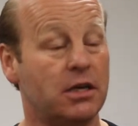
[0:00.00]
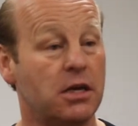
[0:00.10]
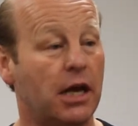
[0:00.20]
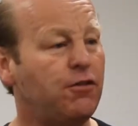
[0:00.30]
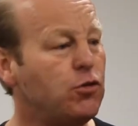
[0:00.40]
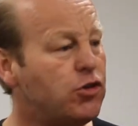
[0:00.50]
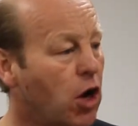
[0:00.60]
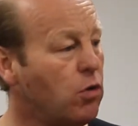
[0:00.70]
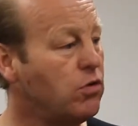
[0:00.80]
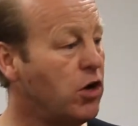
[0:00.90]
And if you
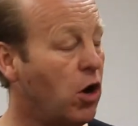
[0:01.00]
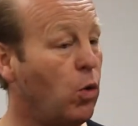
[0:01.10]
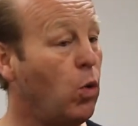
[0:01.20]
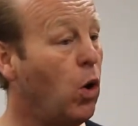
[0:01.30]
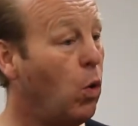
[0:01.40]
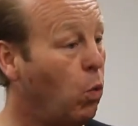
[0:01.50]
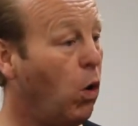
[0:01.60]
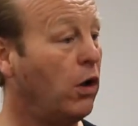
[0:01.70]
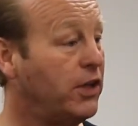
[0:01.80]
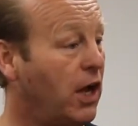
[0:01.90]
don't know
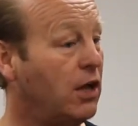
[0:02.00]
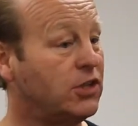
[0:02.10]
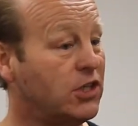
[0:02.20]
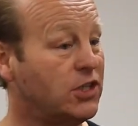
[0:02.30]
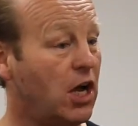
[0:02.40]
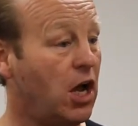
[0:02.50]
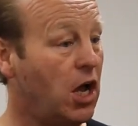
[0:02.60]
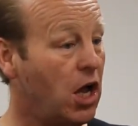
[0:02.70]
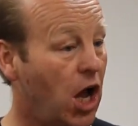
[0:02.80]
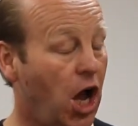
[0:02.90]
what the answers are,
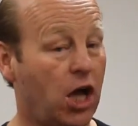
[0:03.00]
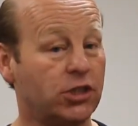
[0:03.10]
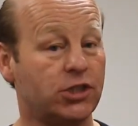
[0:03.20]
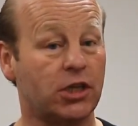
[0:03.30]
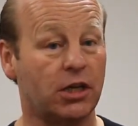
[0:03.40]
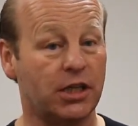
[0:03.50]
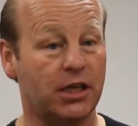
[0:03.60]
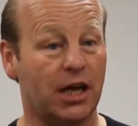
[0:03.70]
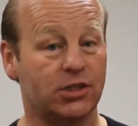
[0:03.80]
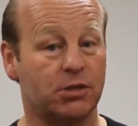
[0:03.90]
ask the
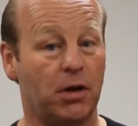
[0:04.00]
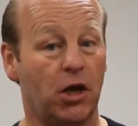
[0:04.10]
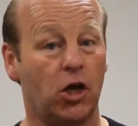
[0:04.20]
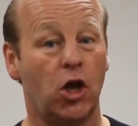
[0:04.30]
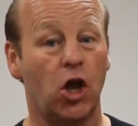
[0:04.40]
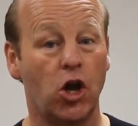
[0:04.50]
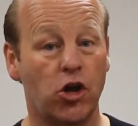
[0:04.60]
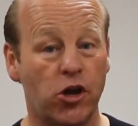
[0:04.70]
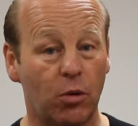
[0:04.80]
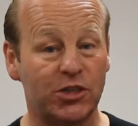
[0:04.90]
customer.
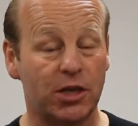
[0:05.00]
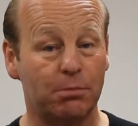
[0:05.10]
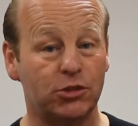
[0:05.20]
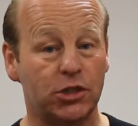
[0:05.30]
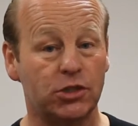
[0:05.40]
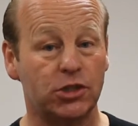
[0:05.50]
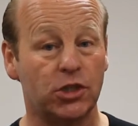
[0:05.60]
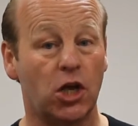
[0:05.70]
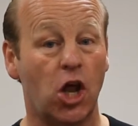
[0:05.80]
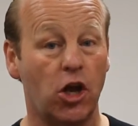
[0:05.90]
No assumptions,
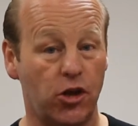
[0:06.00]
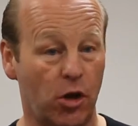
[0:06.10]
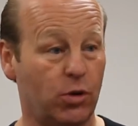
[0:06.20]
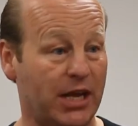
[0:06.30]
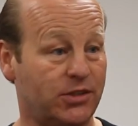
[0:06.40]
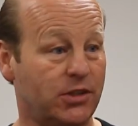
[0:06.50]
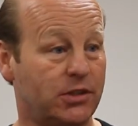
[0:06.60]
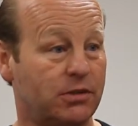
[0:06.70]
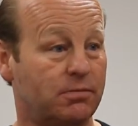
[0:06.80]
no guesses.